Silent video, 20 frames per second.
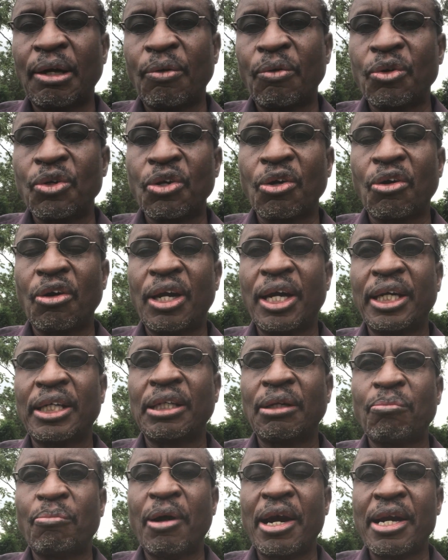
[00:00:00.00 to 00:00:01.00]
would collect
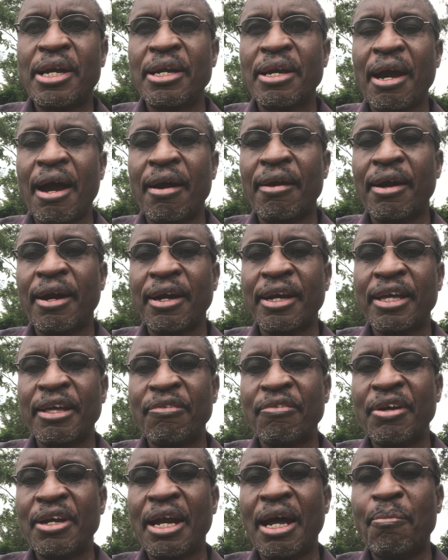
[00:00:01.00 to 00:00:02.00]
money, and a
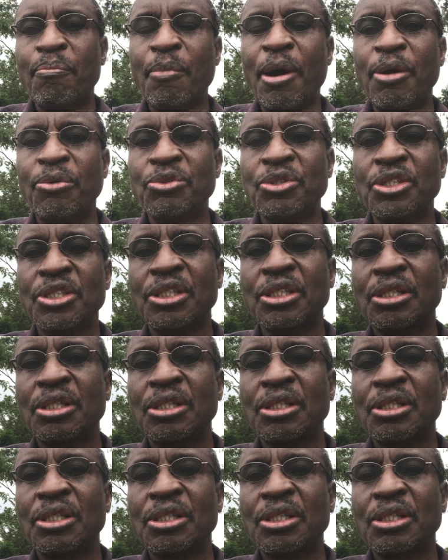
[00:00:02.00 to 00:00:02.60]
given amount